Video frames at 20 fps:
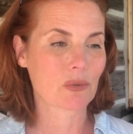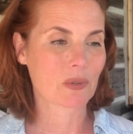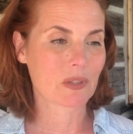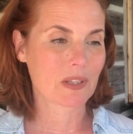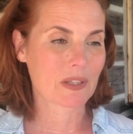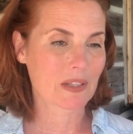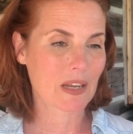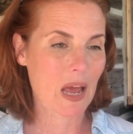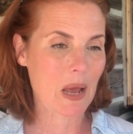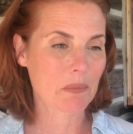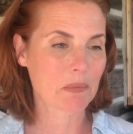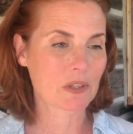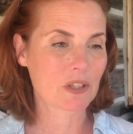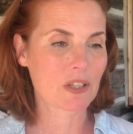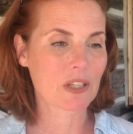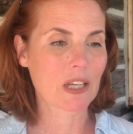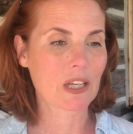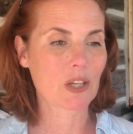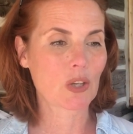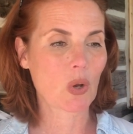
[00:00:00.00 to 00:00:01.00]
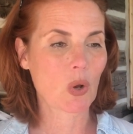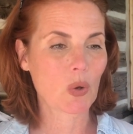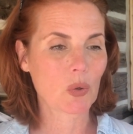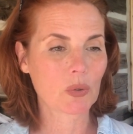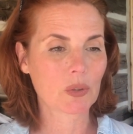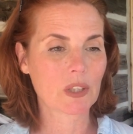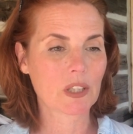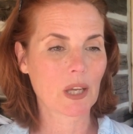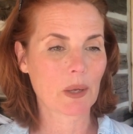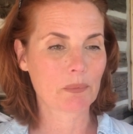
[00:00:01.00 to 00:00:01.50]
establishing and
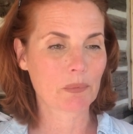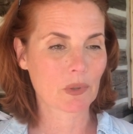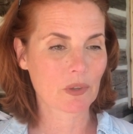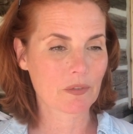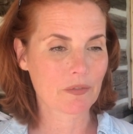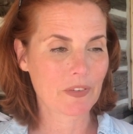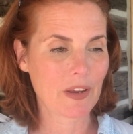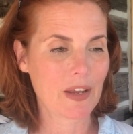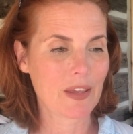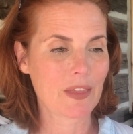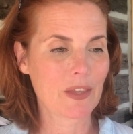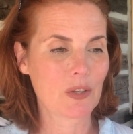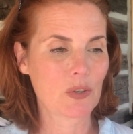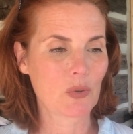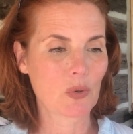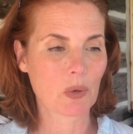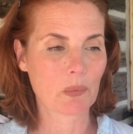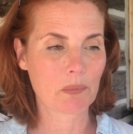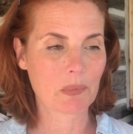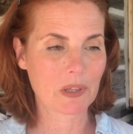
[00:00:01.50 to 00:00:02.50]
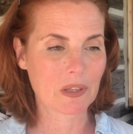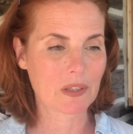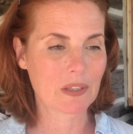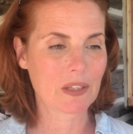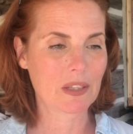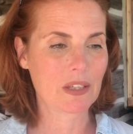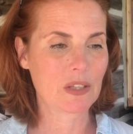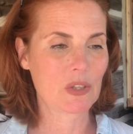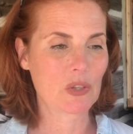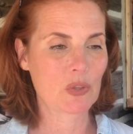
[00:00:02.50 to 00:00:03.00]
holding up your faith in your
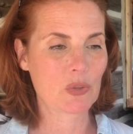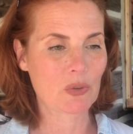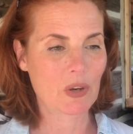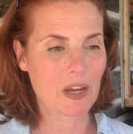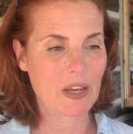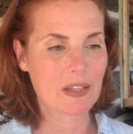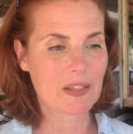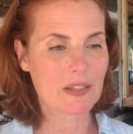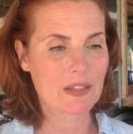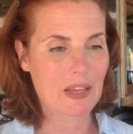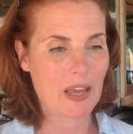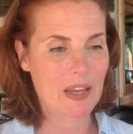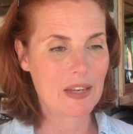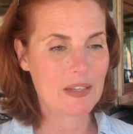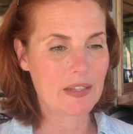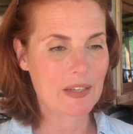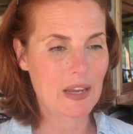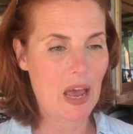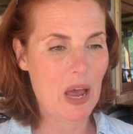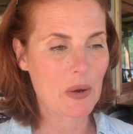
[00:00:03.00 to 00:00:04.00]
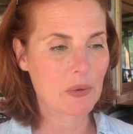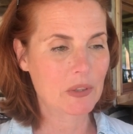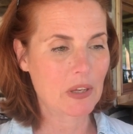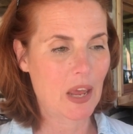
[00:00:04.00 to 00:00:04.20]
ability to transcend doubt